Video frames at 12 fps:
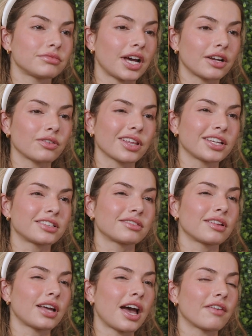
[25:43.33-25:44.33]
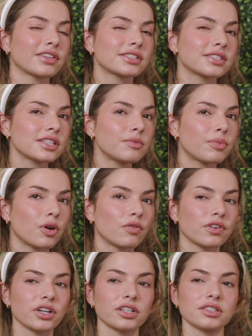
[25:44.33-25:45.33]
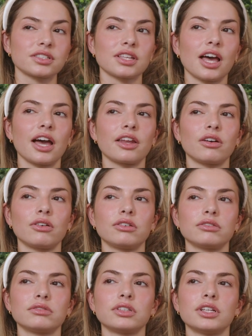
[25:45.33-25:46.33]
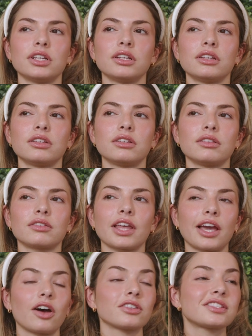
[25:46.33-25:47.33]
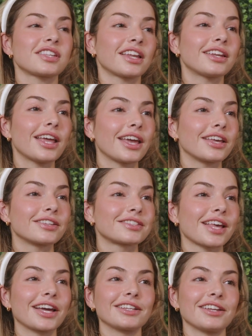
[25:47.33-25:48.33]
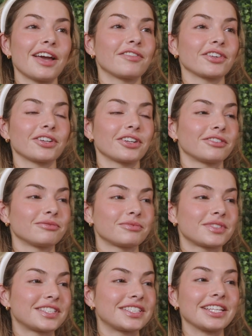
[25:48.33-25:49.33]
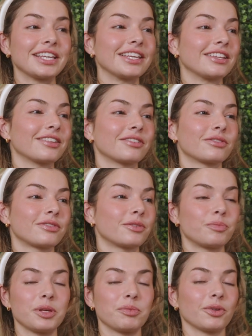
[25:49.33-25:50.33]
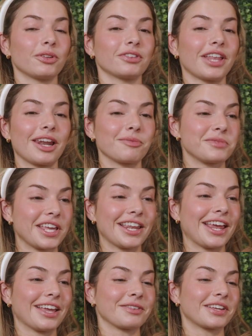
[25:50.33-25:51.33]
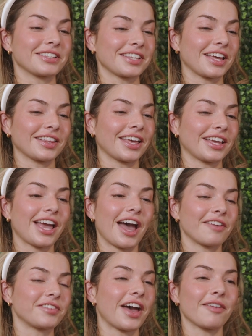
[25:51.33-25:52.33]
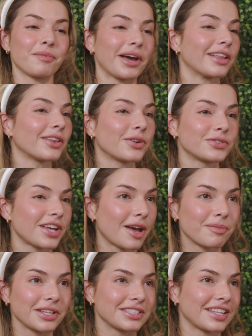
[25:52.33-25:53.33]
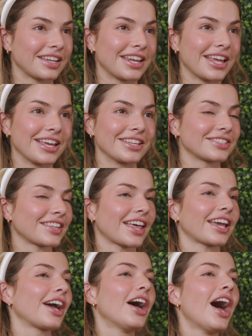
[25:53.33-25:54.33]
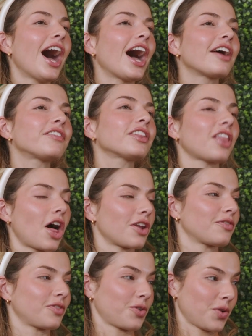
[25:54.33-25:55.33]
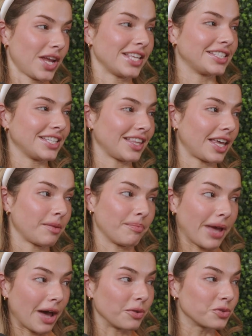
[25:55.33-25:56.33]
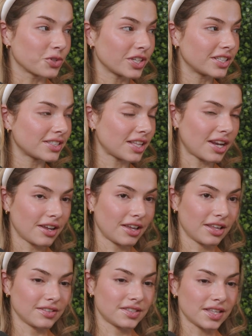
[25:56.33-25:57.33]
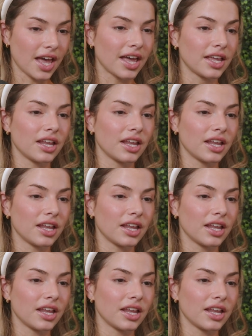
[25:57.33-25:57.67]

I don't like having sleepovers. I don't like on Sundays, I never see the people that I'm dating because I like have to have my alone time on Sundays. Like I have a lot of crazy like boundaries that I set.